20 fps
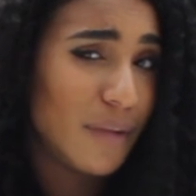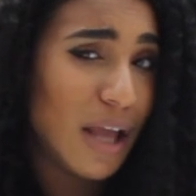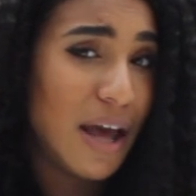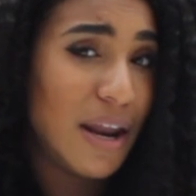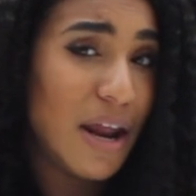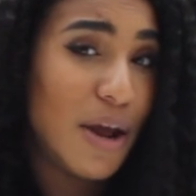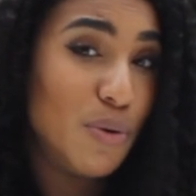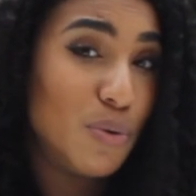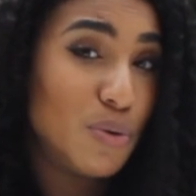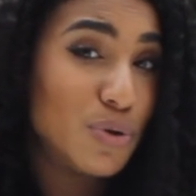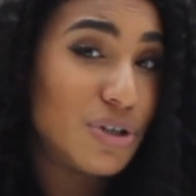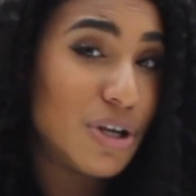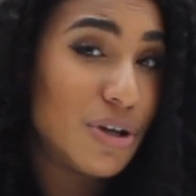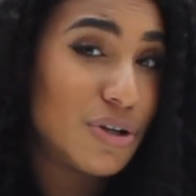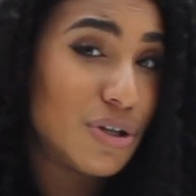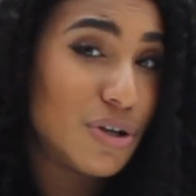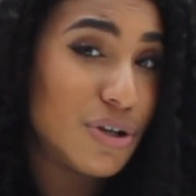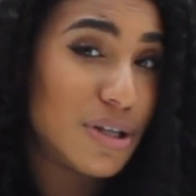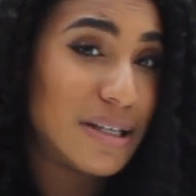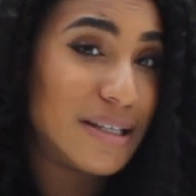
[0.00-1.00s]
And I also
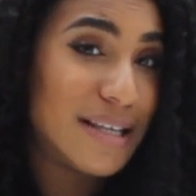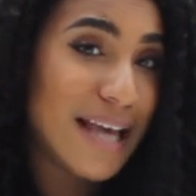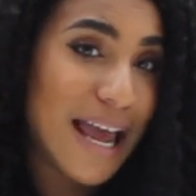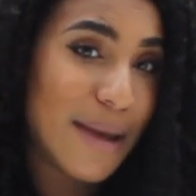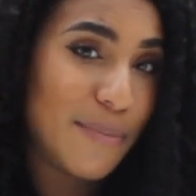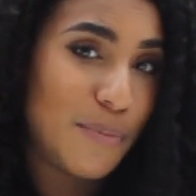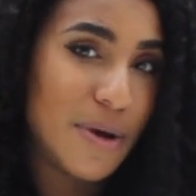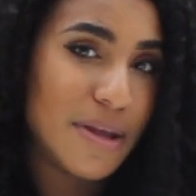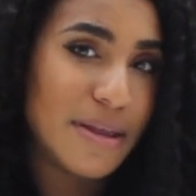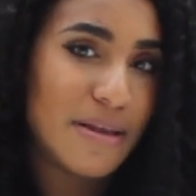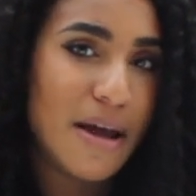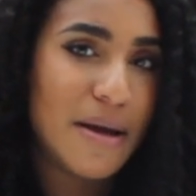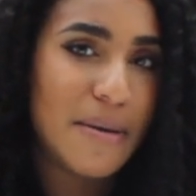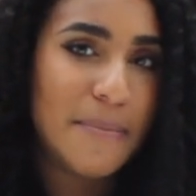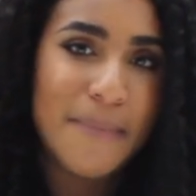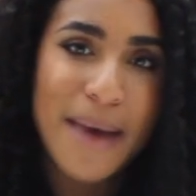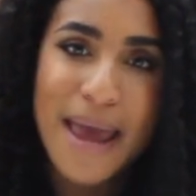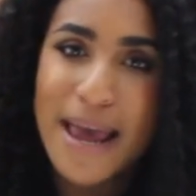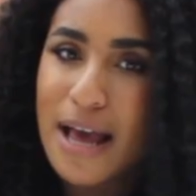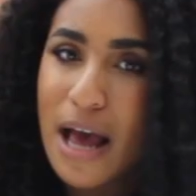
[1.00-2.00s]
do the same with
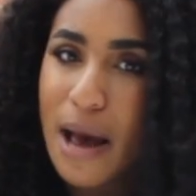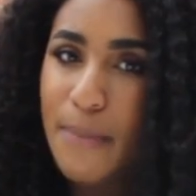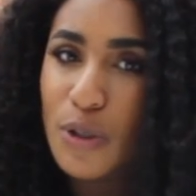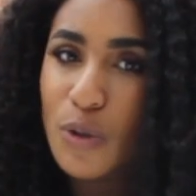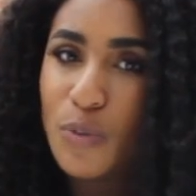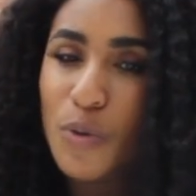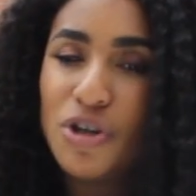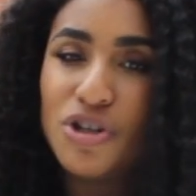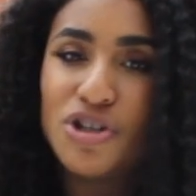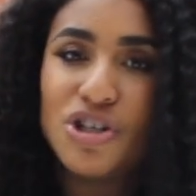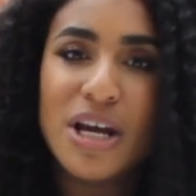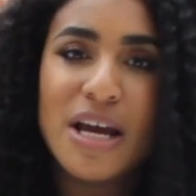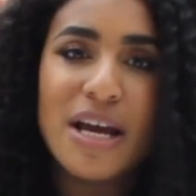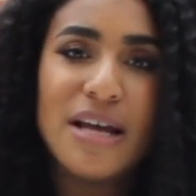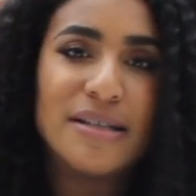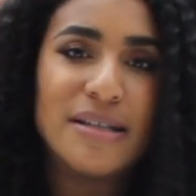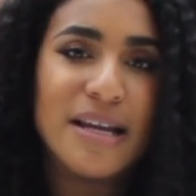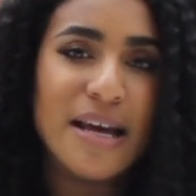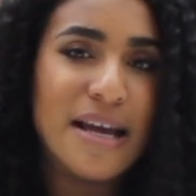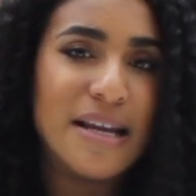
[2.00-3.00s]
like makeup
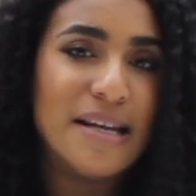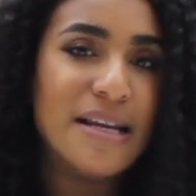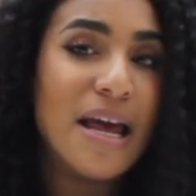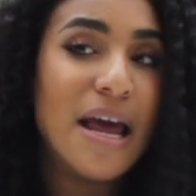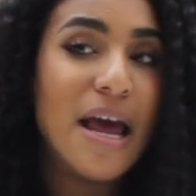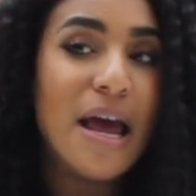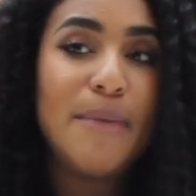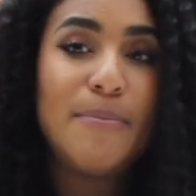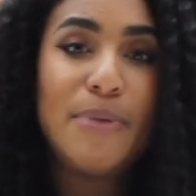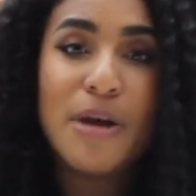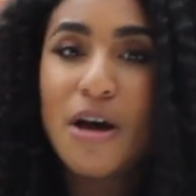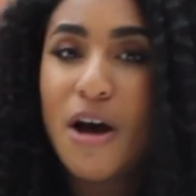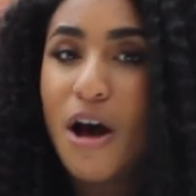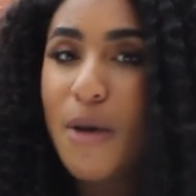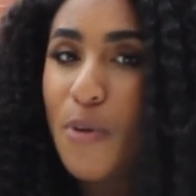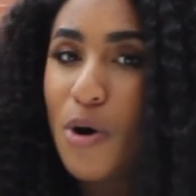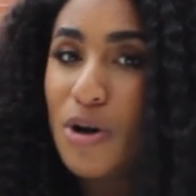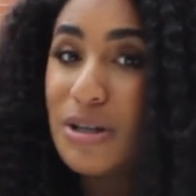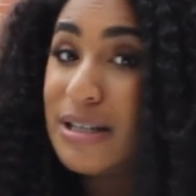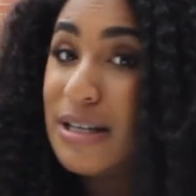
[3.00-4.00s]
swatches and
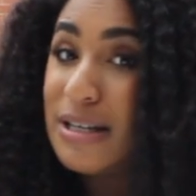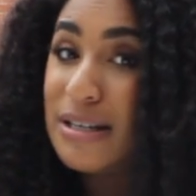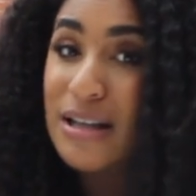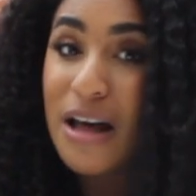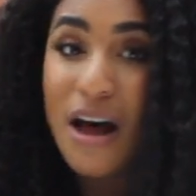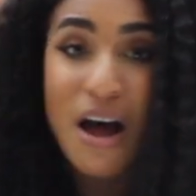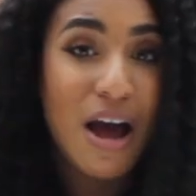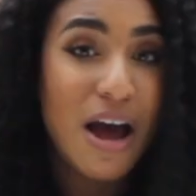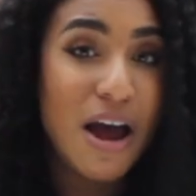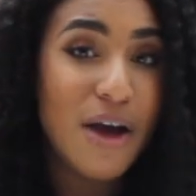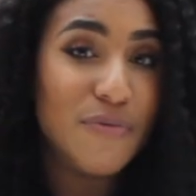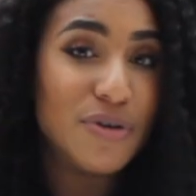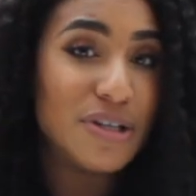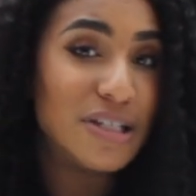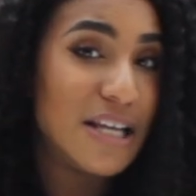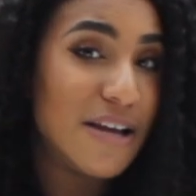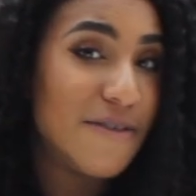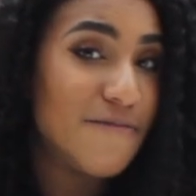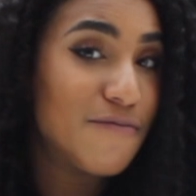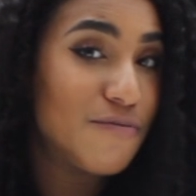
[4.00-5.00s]
PR boxes that I
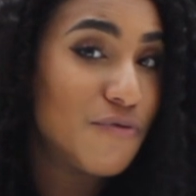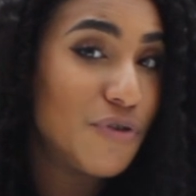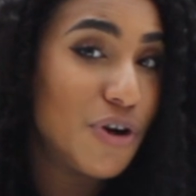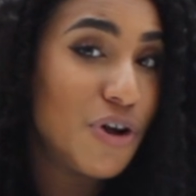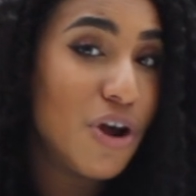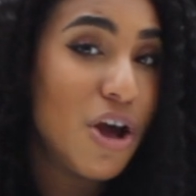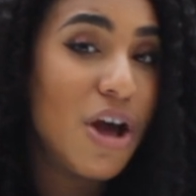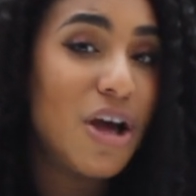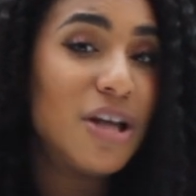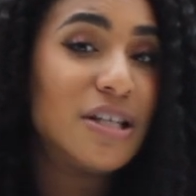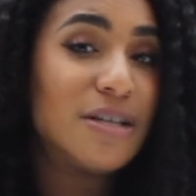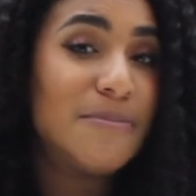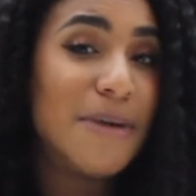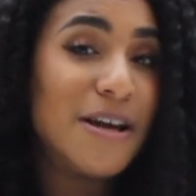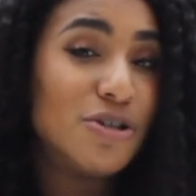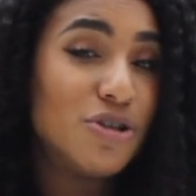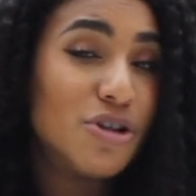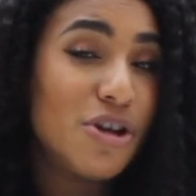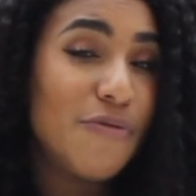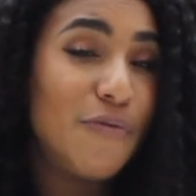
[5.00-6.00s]
receive through. So
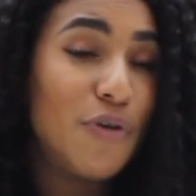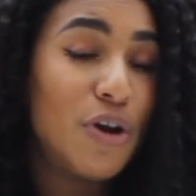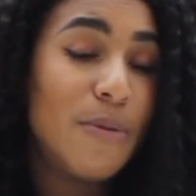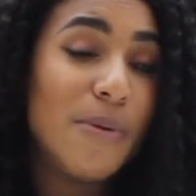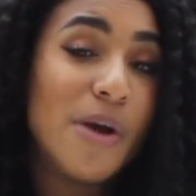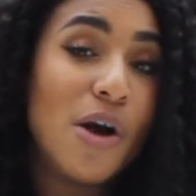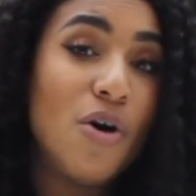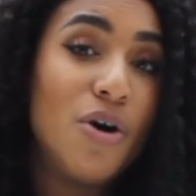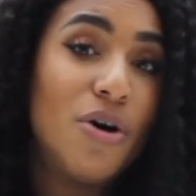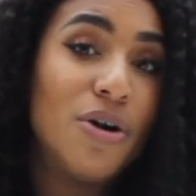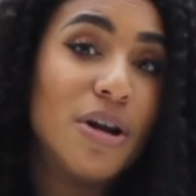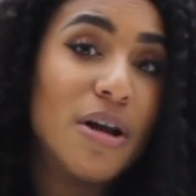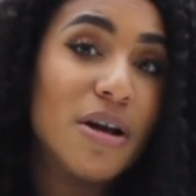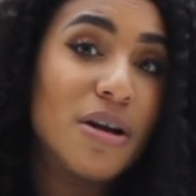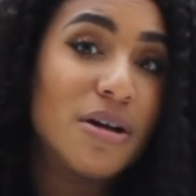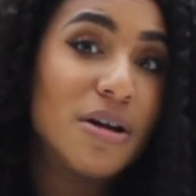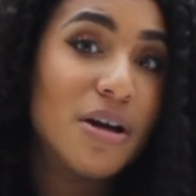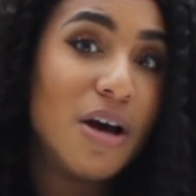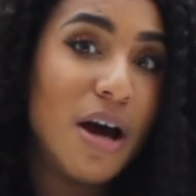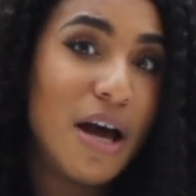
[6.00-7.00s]
make sure you follow me on
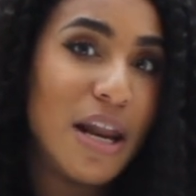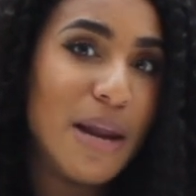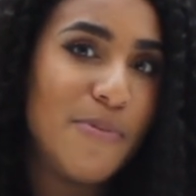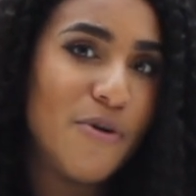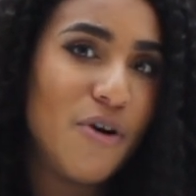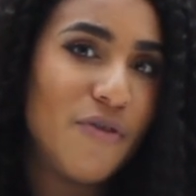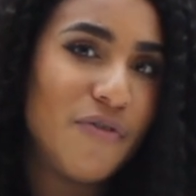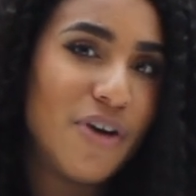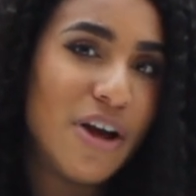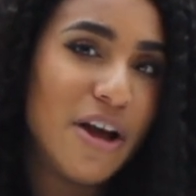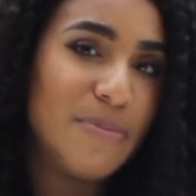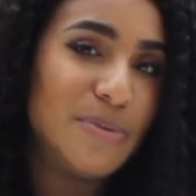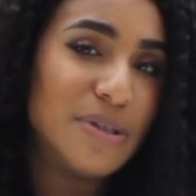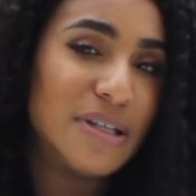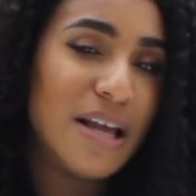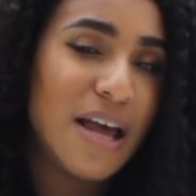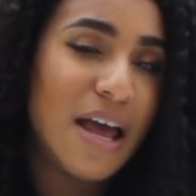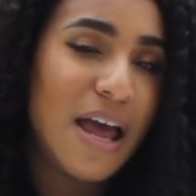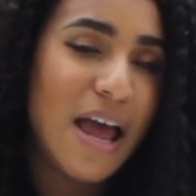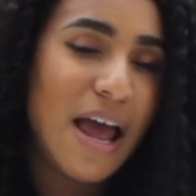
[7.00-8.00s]
Curly
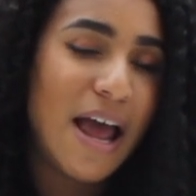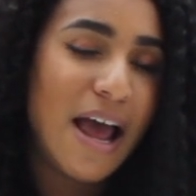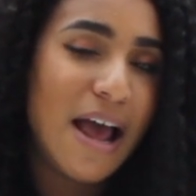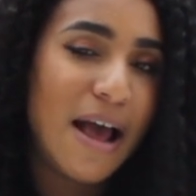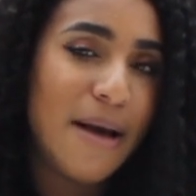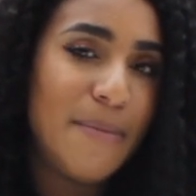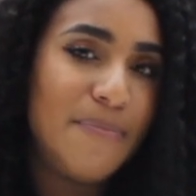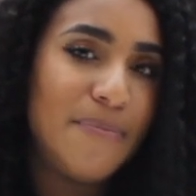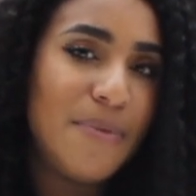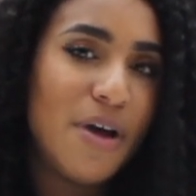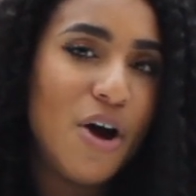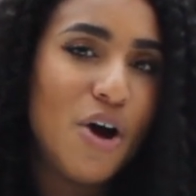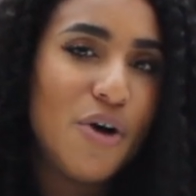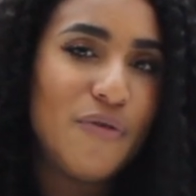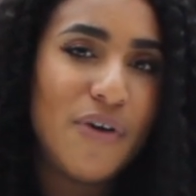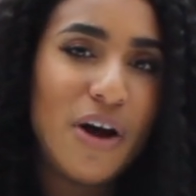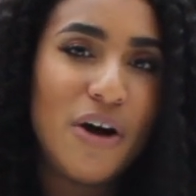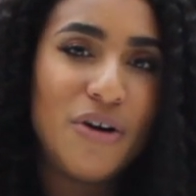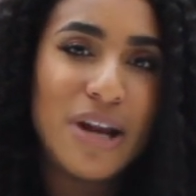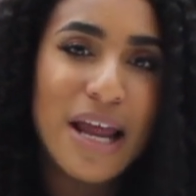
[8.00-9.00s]
Proverbz
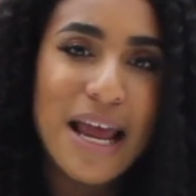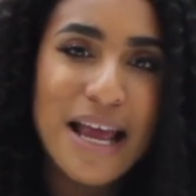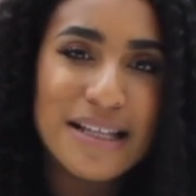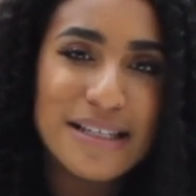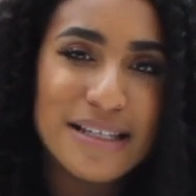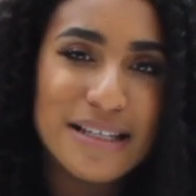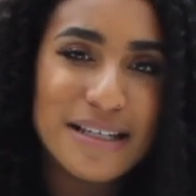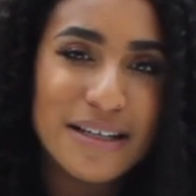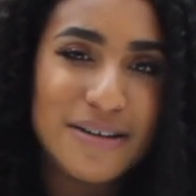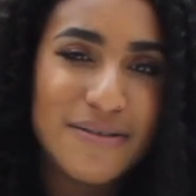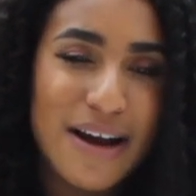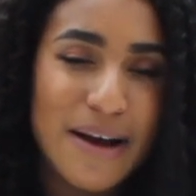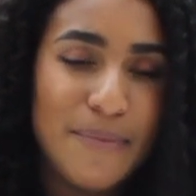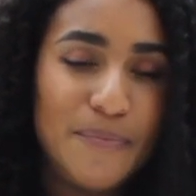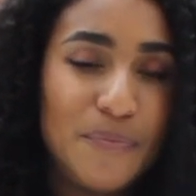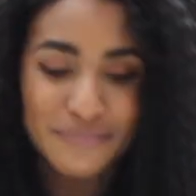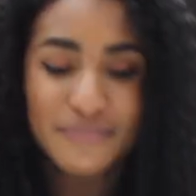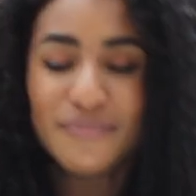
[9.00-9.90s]
over on Instagram.